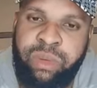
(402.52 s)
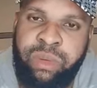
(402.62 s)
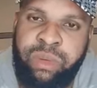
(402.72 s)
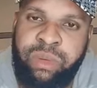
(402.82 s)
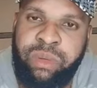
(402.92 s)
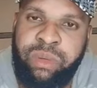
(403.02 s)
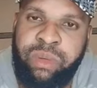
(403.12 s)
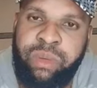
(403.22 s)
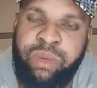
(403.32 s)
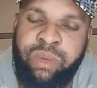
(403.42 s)
end,
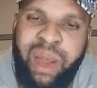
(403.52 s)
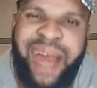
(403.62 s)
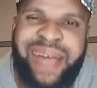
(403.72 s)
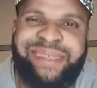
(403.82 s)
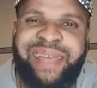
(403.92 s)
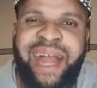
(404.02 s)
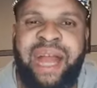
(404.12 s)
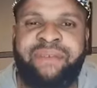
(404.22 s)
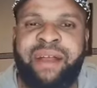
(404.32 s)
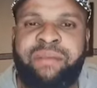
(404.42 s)
me go.
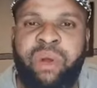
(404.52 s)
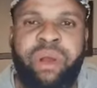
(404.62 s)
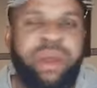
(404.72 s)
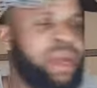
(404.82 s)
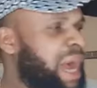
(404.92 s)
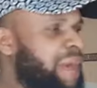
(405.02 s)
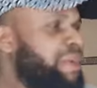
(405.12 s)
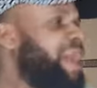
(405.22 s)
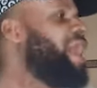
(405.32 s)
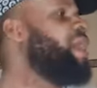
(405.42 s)
Zaga, Wagmo. I
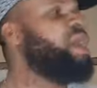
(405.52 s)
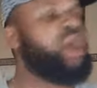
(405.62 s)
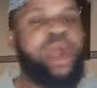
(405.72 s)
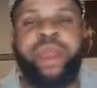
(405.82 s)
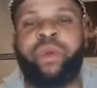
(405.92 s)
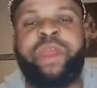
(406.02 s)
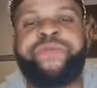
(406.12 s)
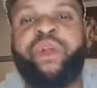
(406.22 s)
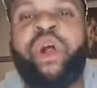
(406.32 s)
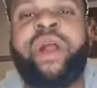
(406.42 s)
mean, okay,
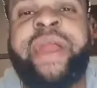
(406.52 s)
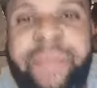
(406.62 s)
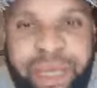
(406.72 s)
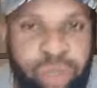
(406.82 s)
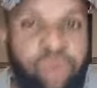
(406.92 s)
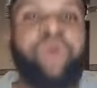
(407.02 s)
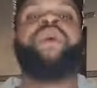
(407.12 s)
if you can't get Marshall,